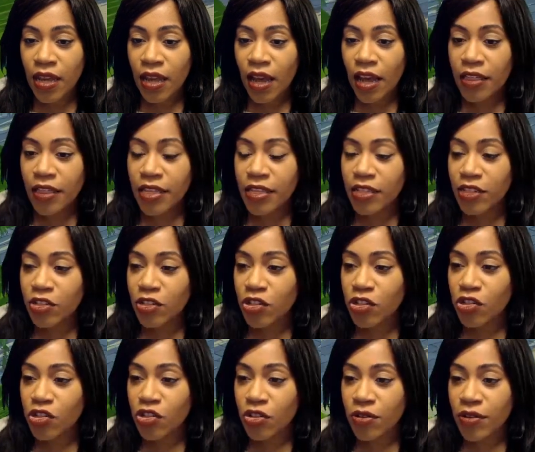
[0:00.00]
I think this
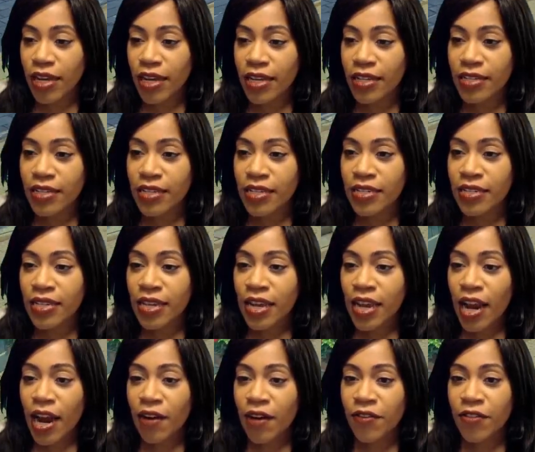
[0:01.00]
just showcases
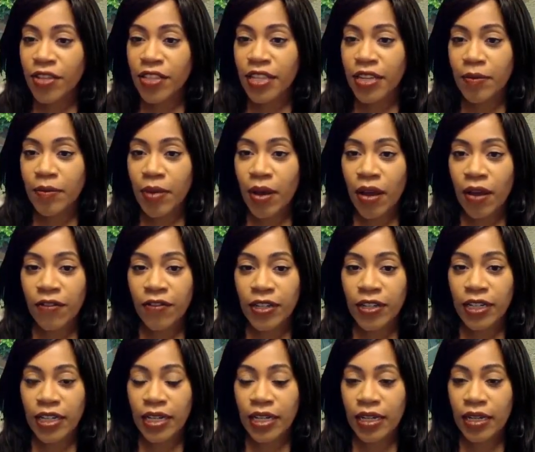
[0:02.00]
everything
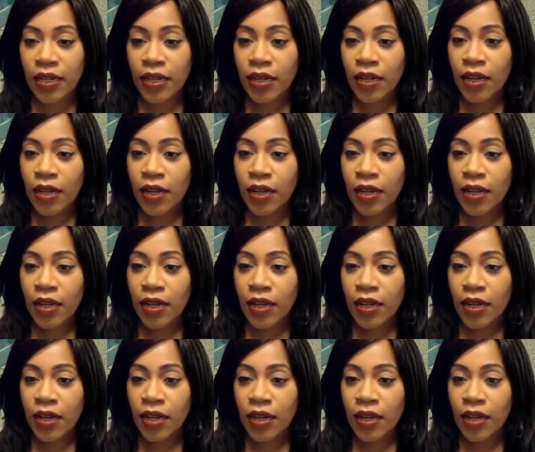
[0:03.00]
perfectly.